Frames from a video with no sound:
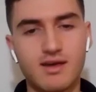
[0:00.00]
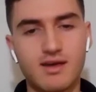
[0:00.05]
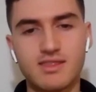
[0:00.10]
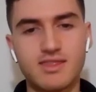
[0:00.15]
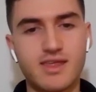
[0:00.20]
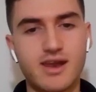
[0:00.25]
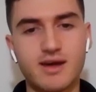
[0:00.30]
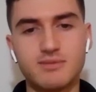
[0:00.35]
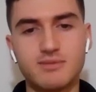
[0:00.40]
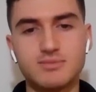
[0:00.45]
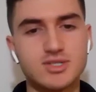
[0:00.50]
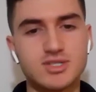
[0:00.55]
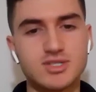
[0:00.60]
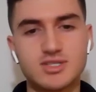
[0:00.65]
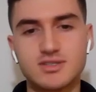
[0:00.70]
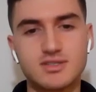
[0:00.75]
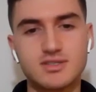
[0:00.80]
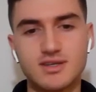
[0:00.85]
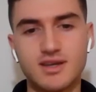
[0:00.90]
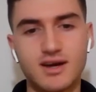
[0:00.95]
then I'm
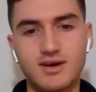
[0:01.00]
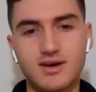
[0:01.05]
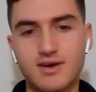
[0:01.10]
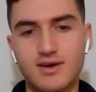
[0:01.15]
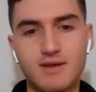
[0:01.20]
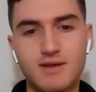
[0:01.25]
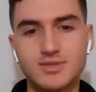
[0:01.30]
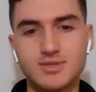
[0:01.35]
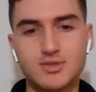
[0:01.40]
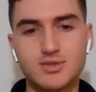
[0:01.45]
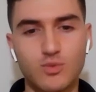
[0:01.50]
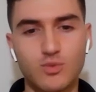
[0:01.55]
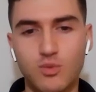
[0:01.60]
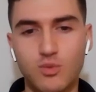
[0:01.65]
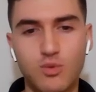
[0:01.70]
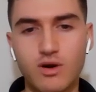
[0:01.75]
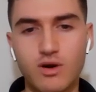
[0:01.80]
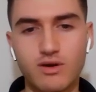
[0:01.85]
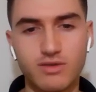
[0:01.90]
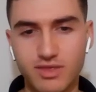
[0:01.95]
just, I'm just
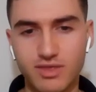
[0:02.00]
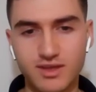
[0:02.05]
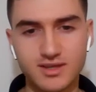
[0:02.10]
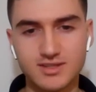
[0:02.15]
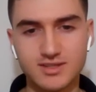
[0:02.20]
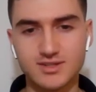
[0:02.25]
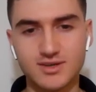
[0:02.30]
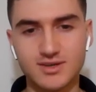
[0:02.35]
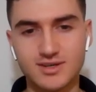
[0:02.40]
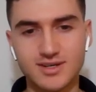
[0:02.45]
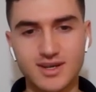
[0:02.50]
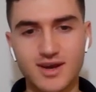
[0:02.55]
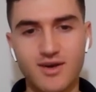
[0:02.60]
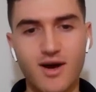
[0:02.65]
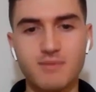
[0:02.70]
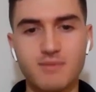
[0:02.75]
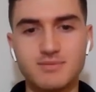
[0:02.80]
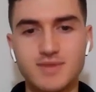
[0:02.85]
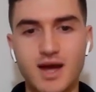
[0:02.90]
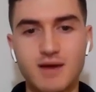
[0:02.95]
worthless, or,
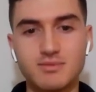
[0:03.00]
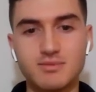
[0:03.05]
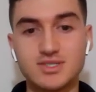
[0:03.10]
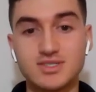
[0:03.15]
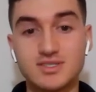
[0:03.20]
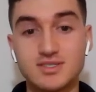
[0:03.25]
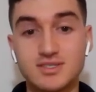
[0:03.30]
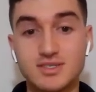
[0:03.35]
I'm just,